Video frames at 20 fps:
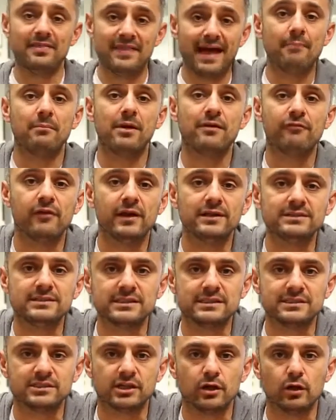and that, my
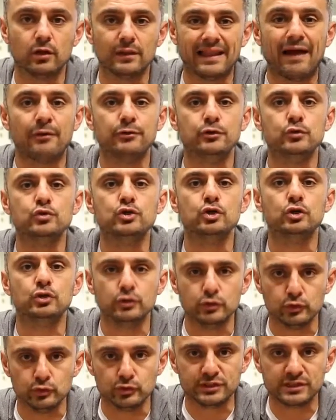friends, is gonna allow you to
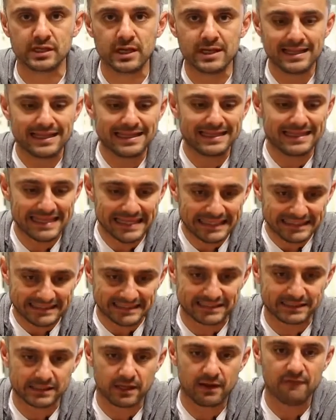lose.
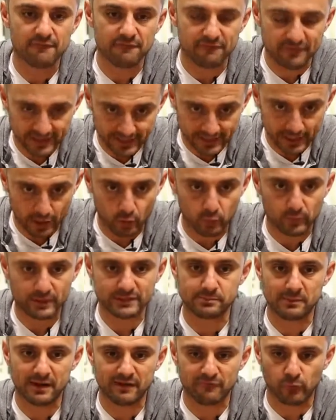This video
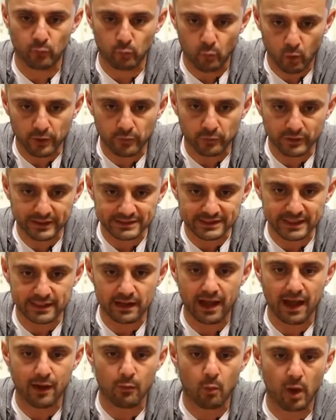is made for one reason.
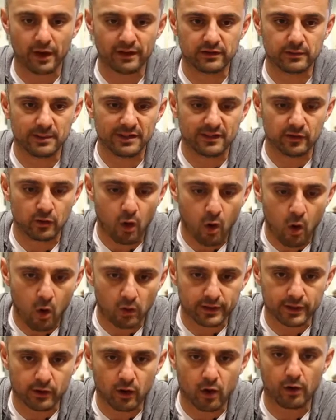I want it to be the
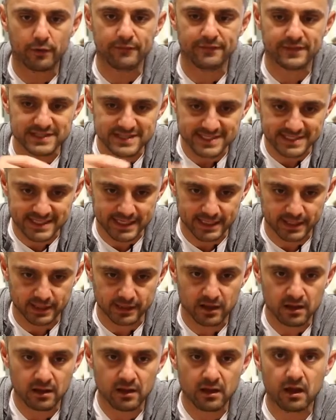calling card, the
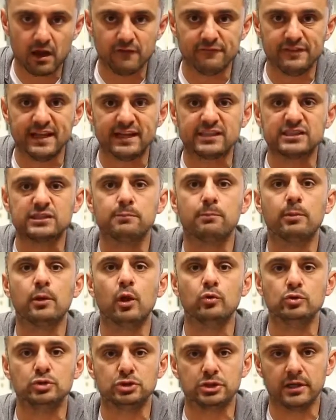seed of the
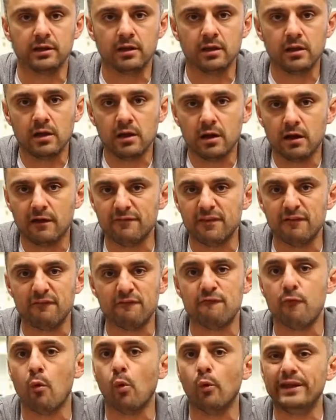explosion of the
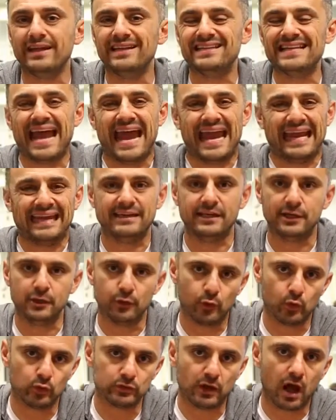40 to
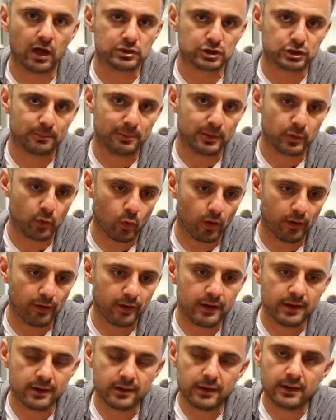80-year-old
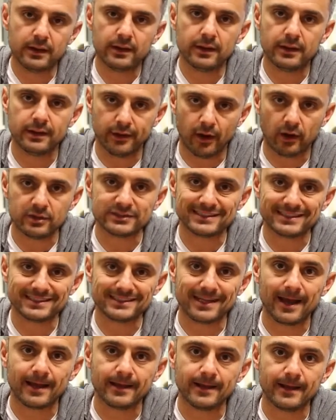entrepreneur in our
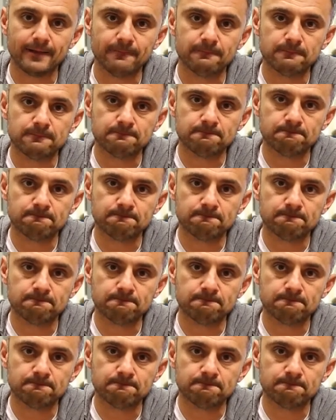society.